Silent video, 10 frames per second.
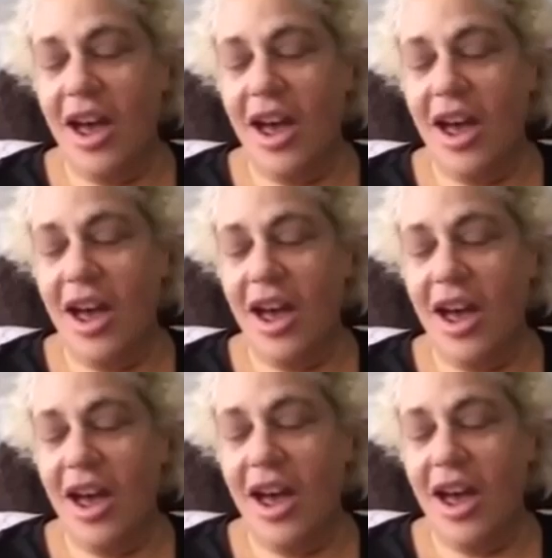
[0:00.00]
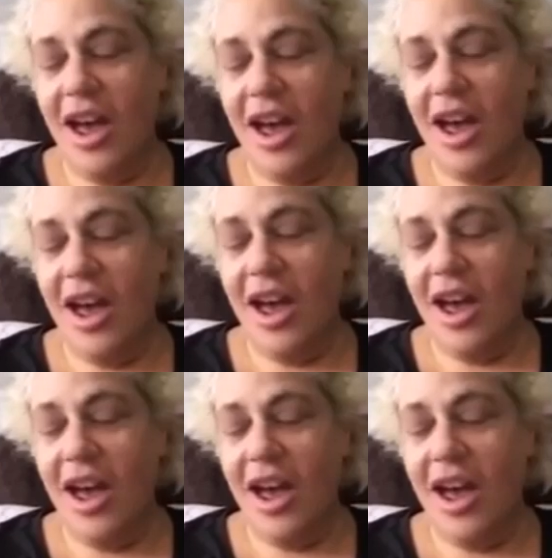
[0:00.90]

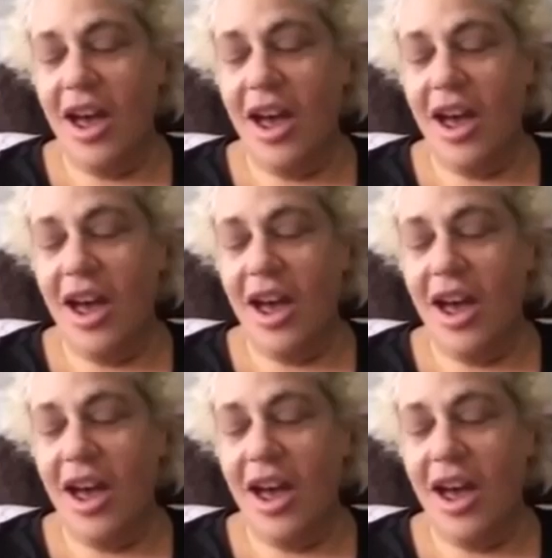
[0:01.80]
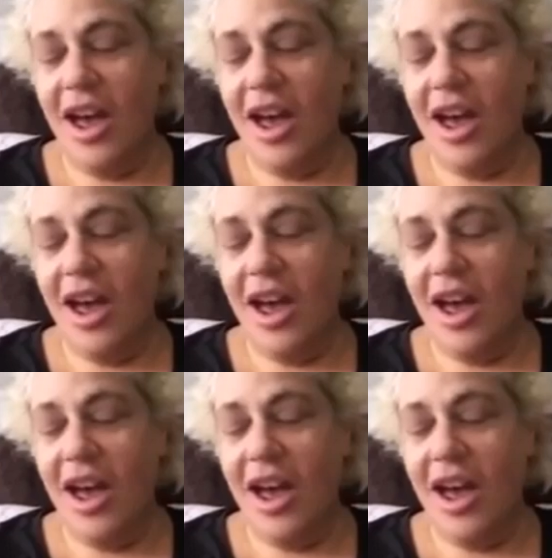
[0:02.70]

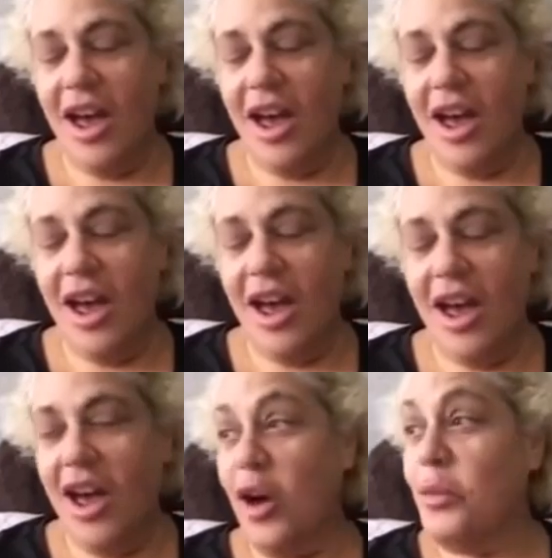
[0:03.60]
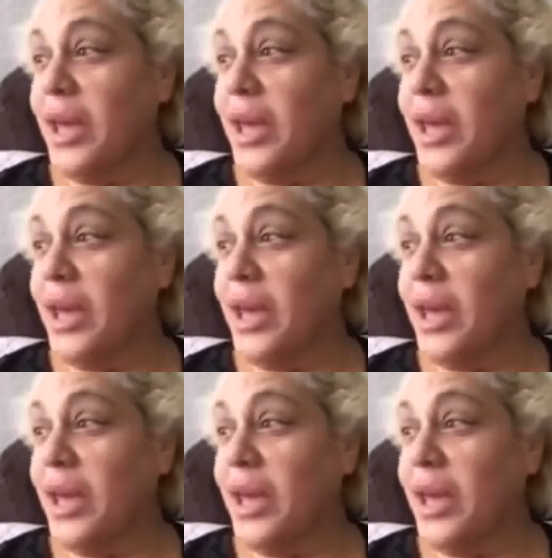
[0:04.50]
Oh